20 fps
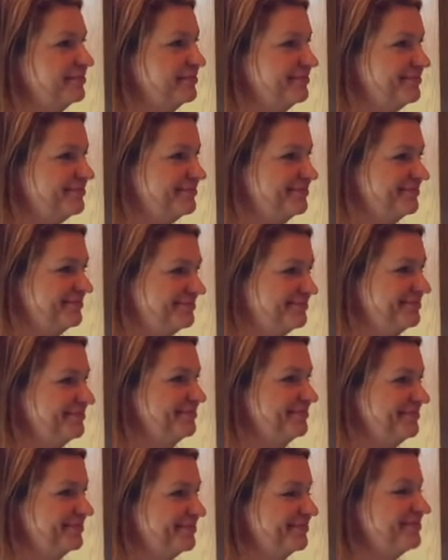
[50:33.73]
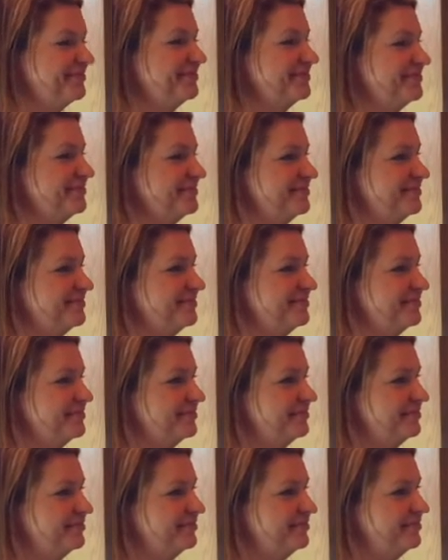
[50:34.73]

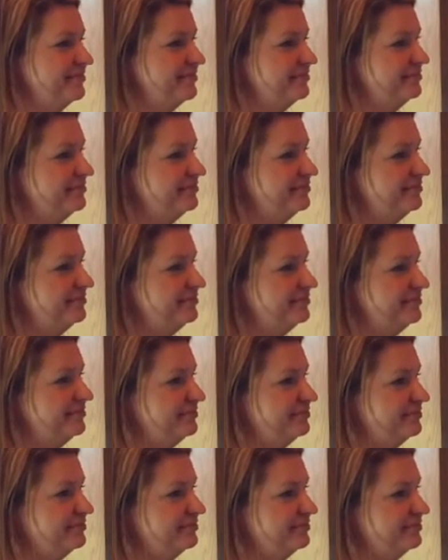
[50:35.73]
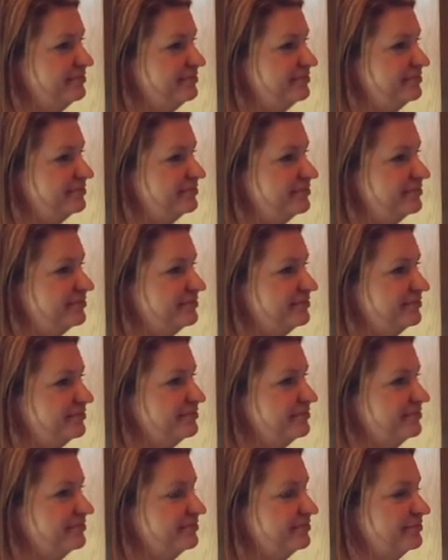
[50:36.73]

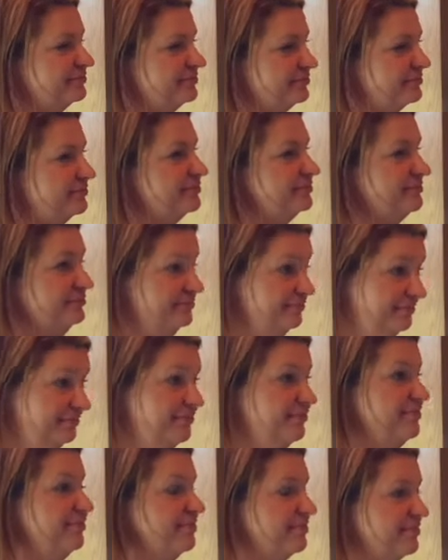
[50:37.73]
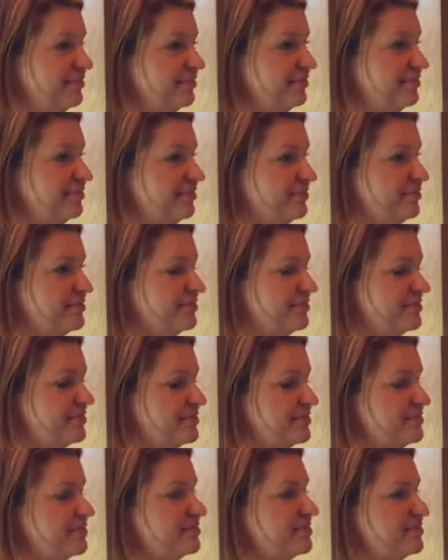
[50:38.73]

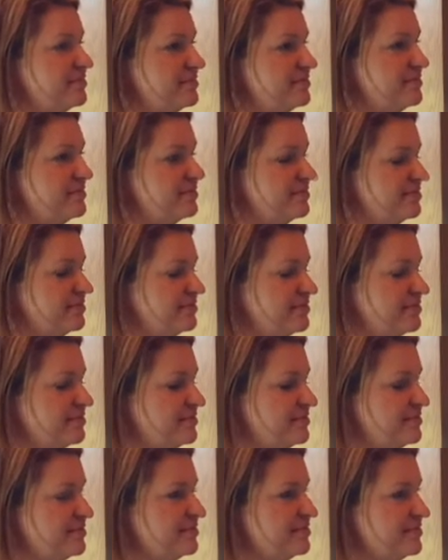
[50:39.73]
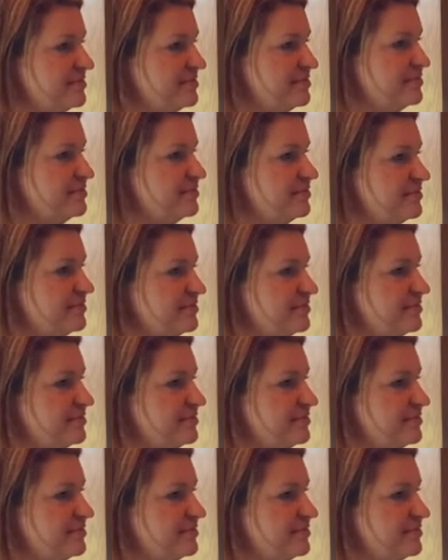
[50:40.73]
(silent)